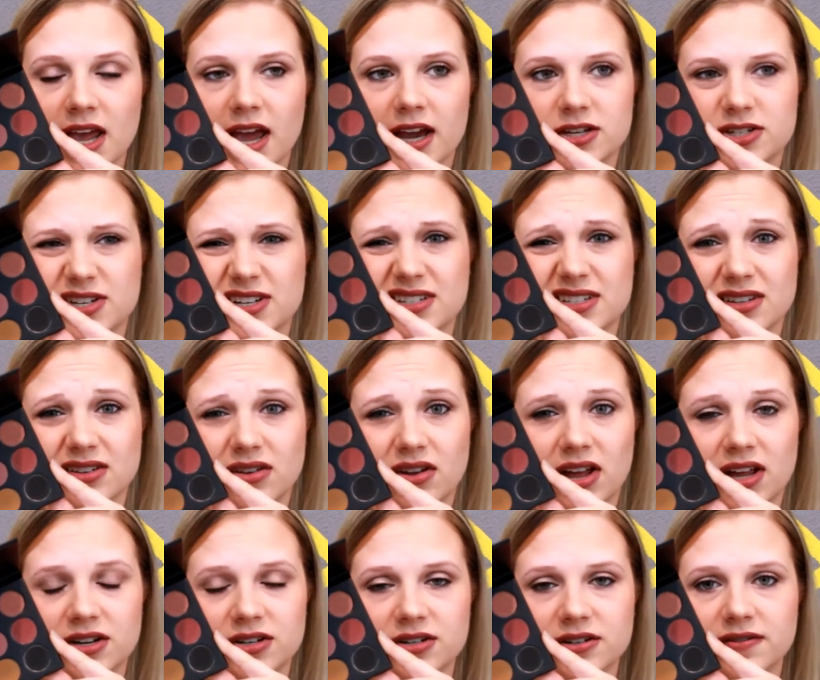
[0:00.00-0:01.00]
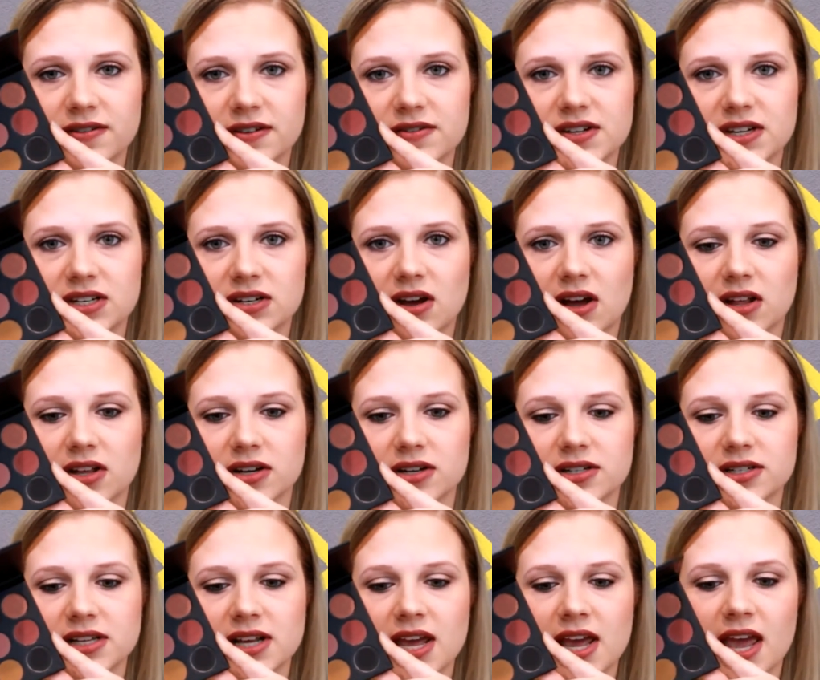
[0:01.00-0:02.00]
Actually, it's a little under fifteen
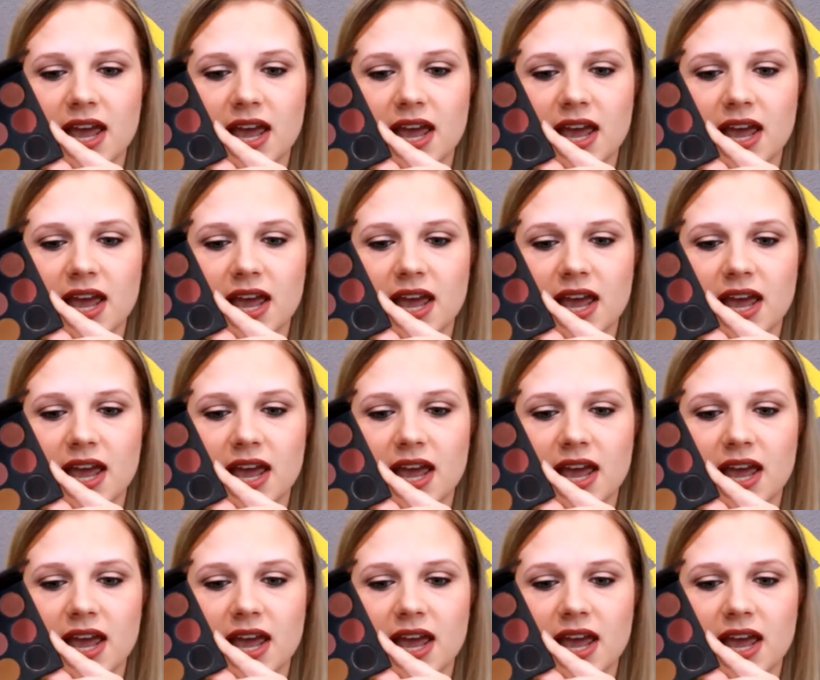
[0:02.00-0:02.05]
dollars.